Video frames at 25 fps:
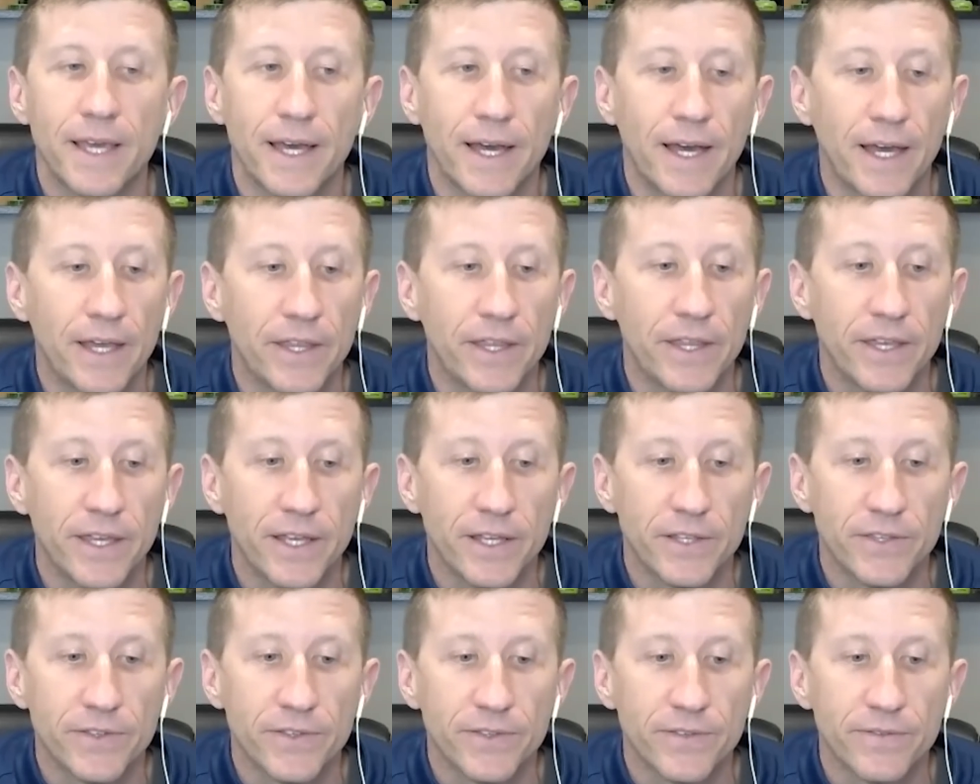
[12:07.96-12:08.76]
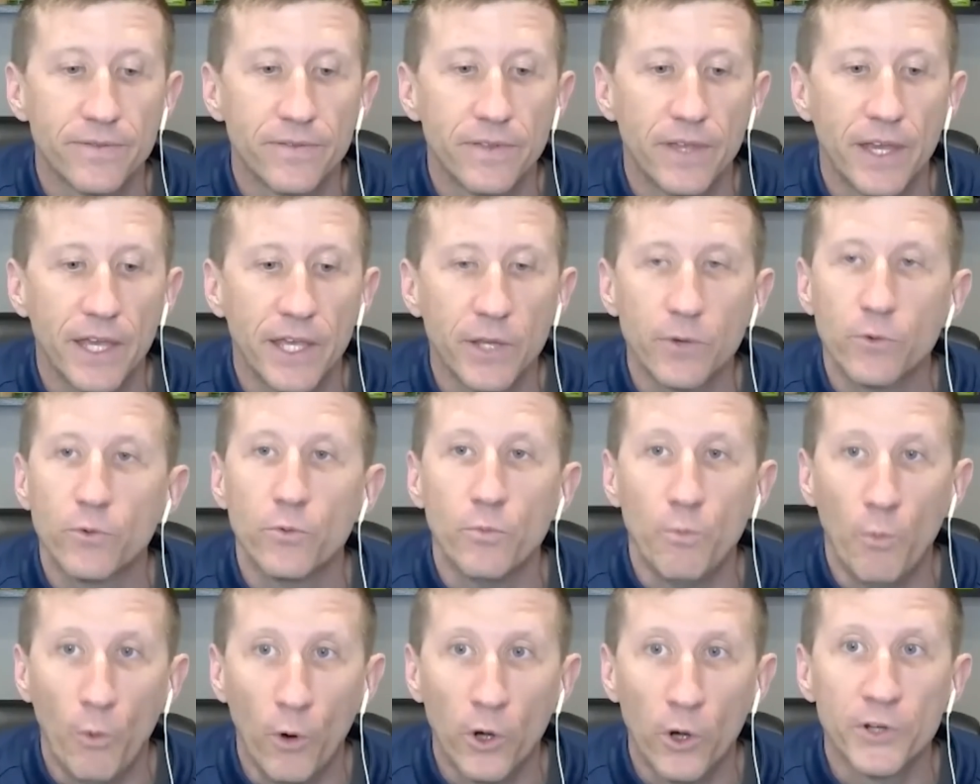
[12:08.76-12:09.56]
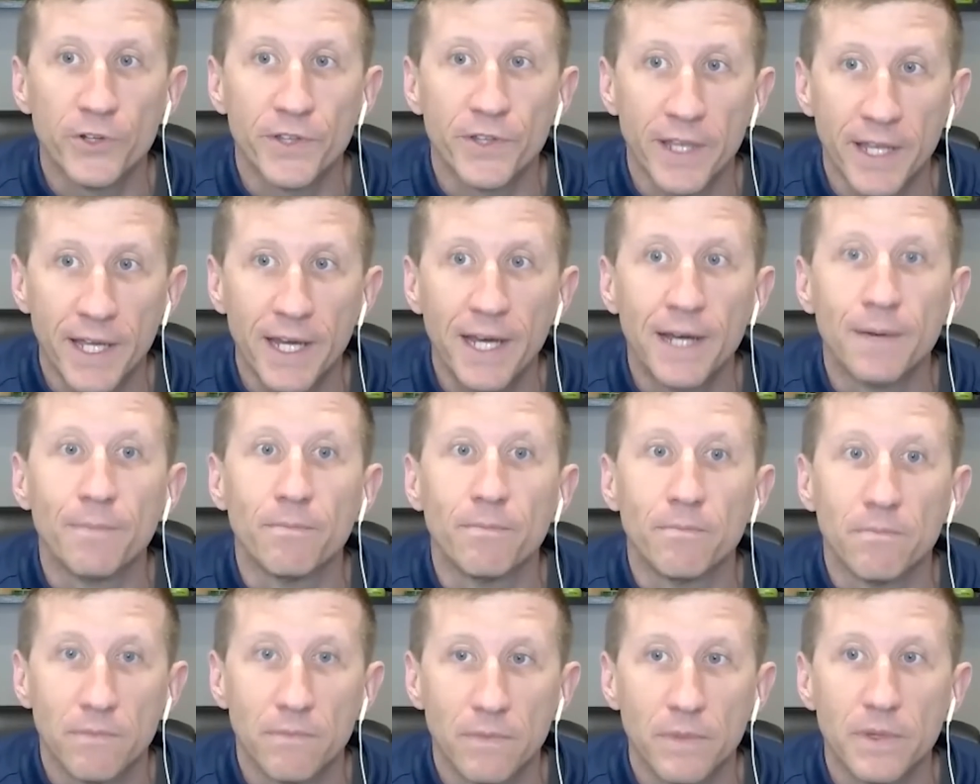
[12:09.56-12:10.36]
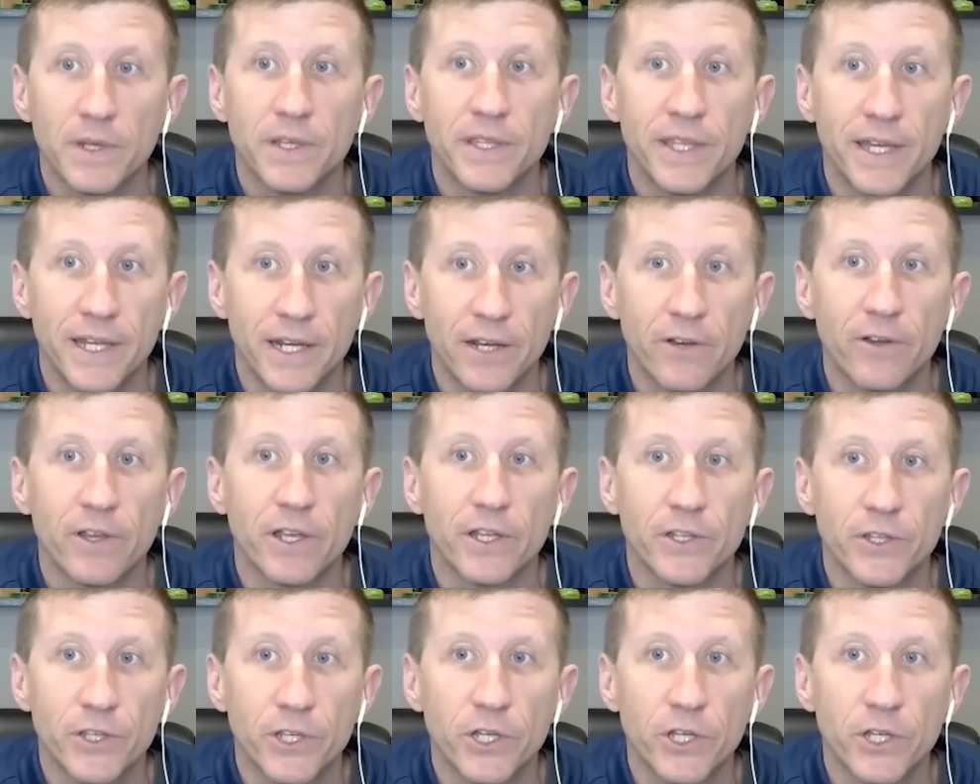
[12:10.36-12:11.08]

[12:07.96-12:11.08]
I think more is to come in that area too.